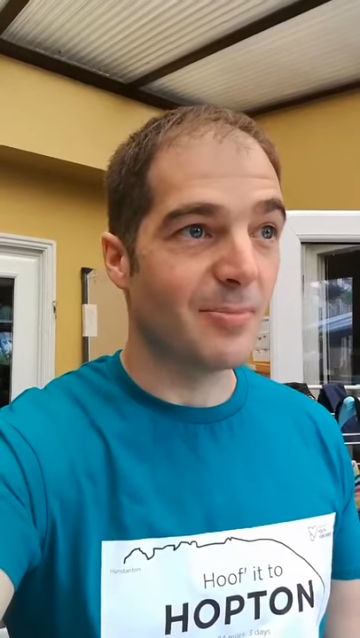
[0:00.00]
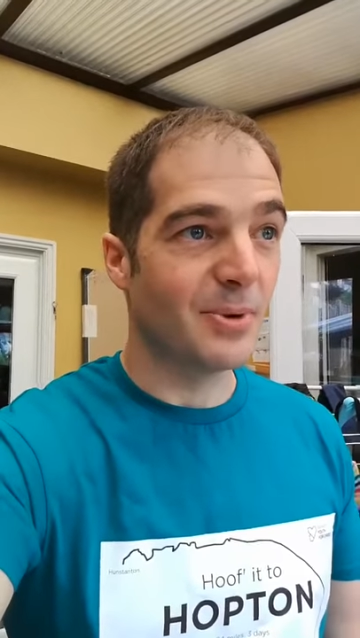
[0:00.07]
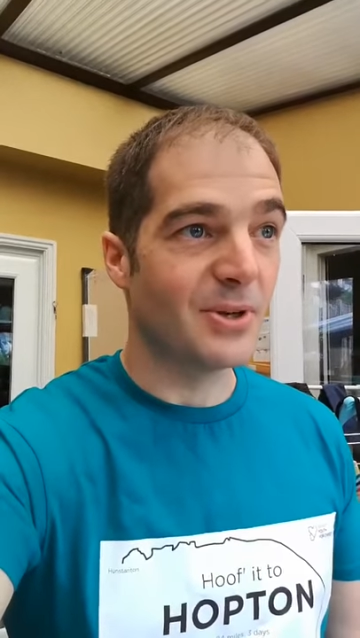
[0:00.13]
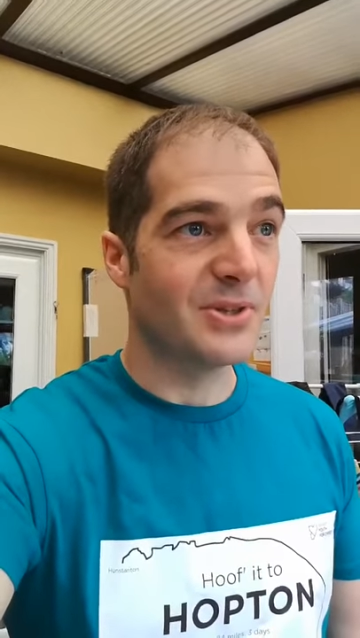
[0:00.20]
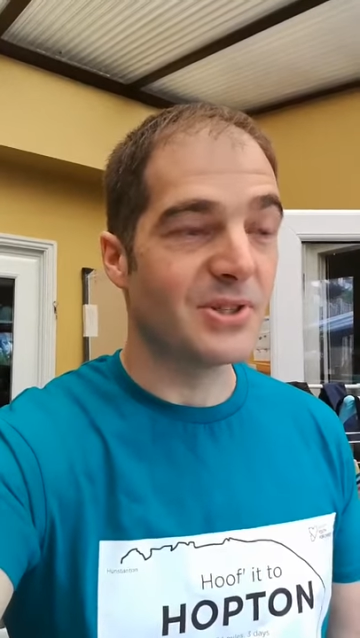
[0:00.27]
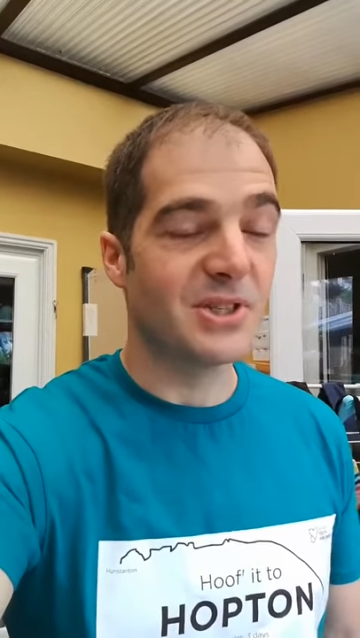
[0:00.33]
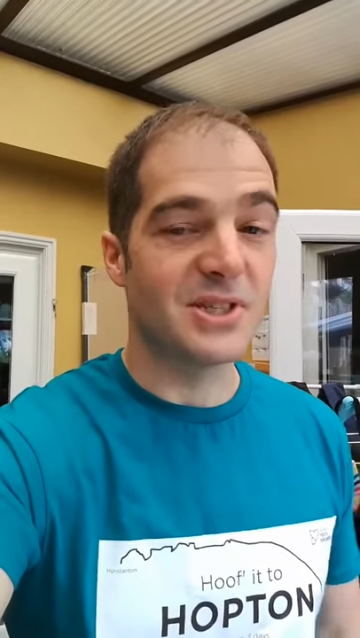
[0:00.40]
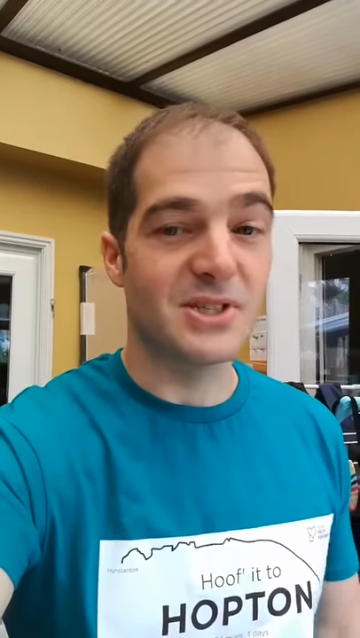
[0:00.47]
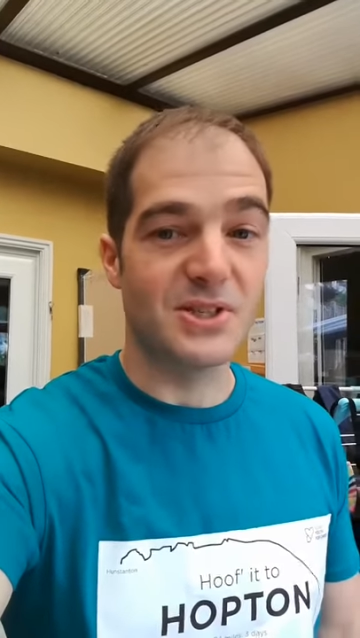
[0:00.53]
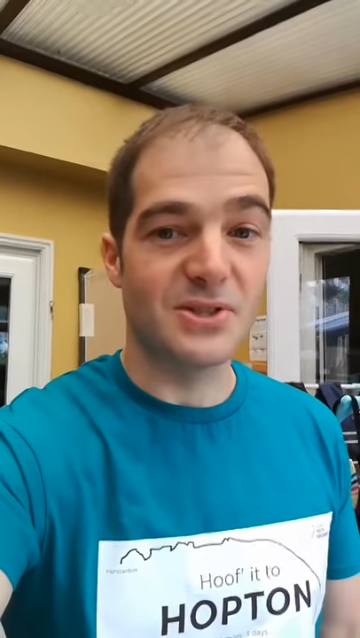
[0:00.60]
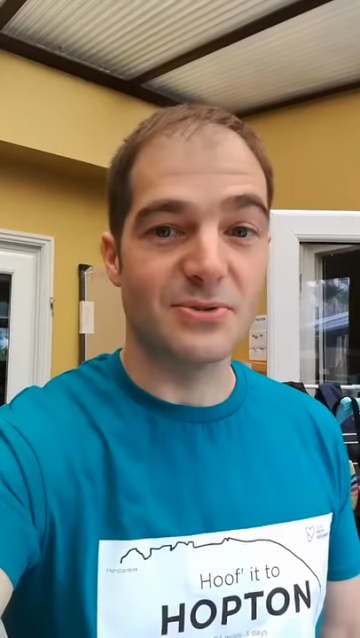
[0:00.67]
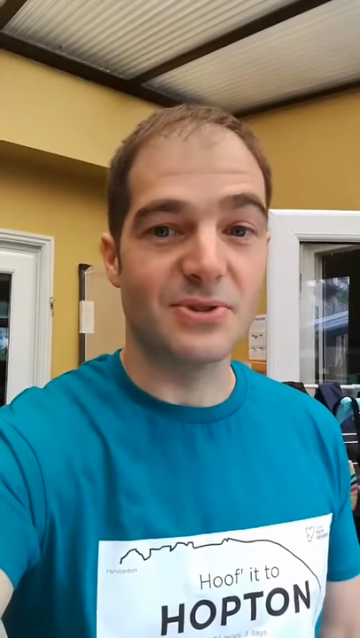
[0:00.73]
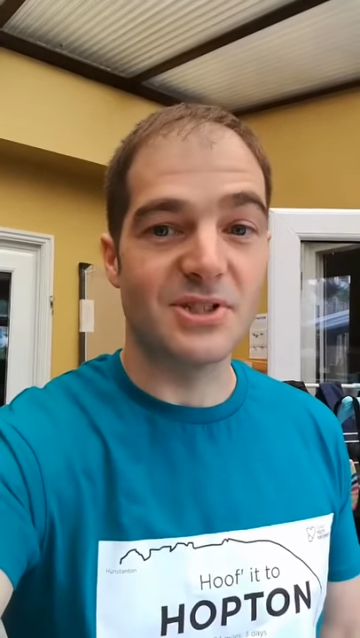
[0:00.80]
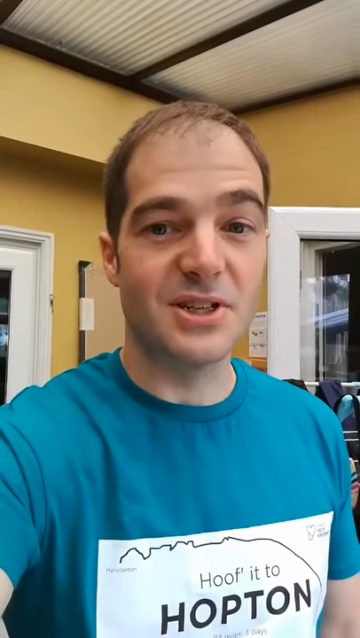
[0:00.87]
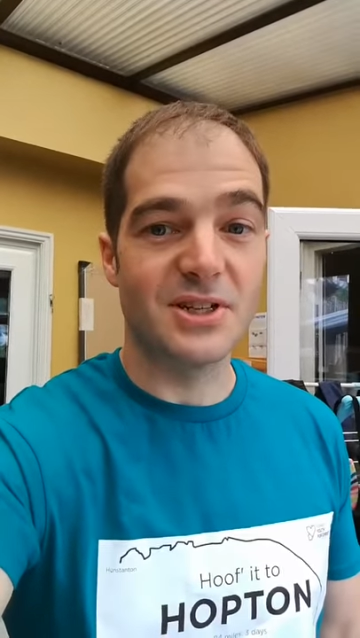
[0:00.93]
Boost is an
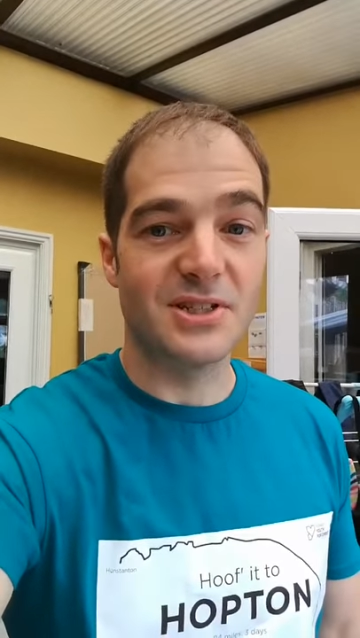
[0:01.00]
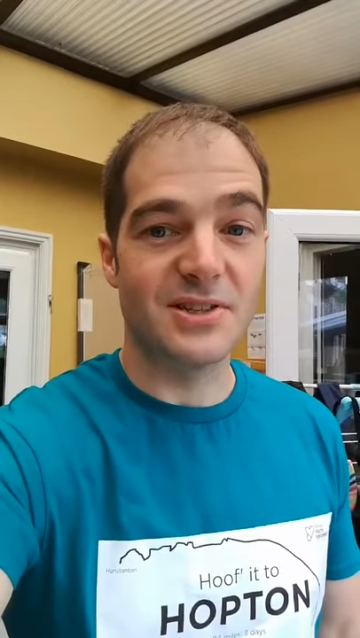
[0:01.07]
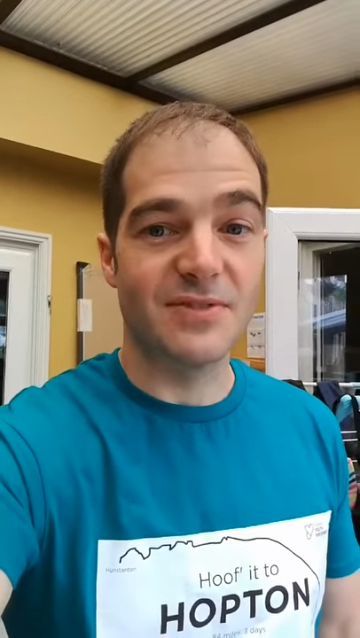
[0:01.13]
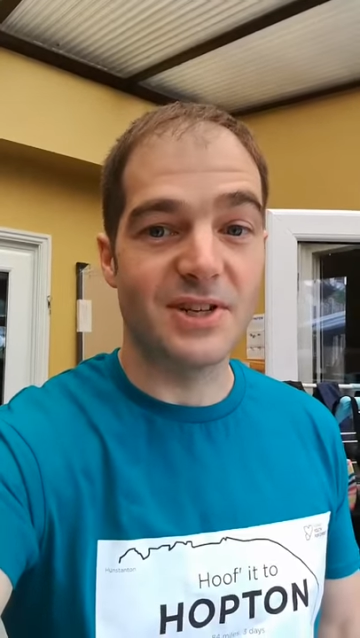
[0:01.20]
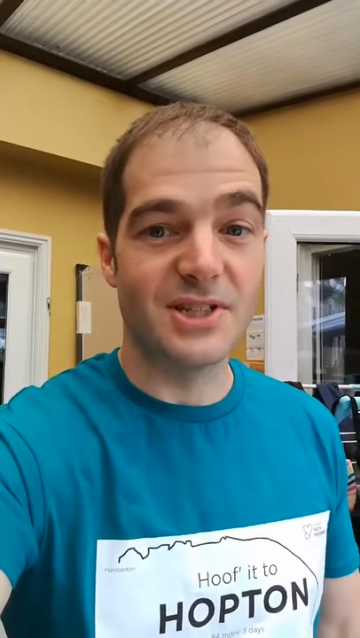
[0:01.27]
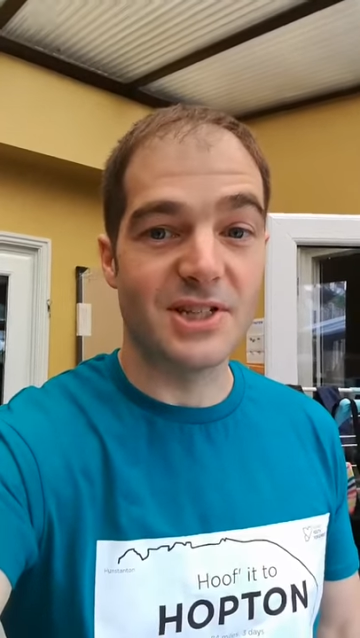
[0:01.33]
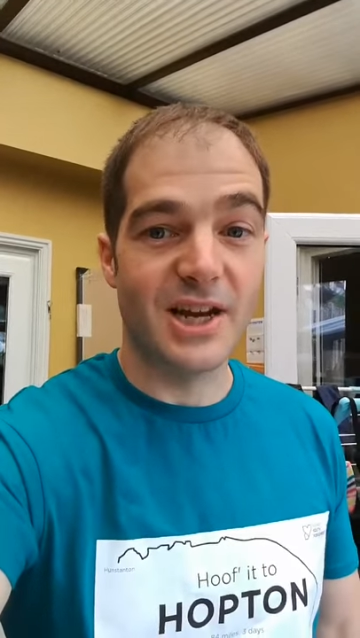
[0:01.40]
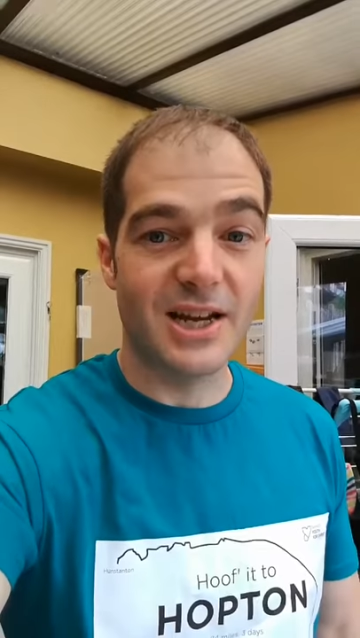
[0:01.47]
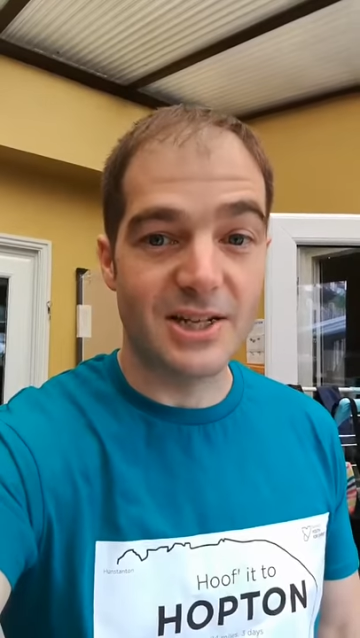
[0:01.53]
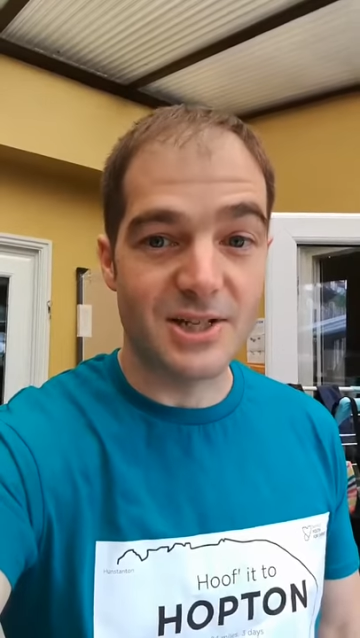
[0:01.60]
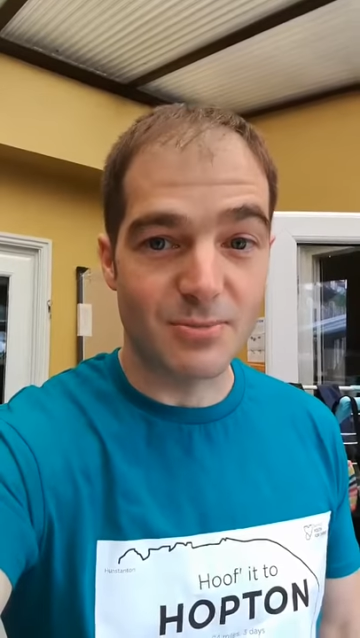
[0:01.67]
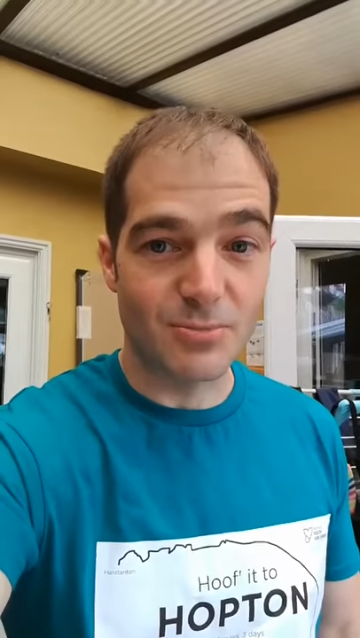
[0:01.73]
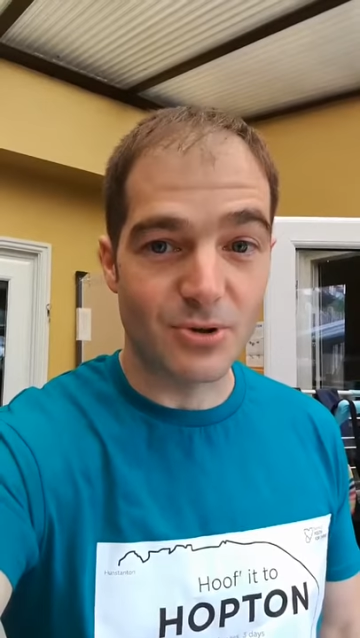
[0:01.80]
alternative education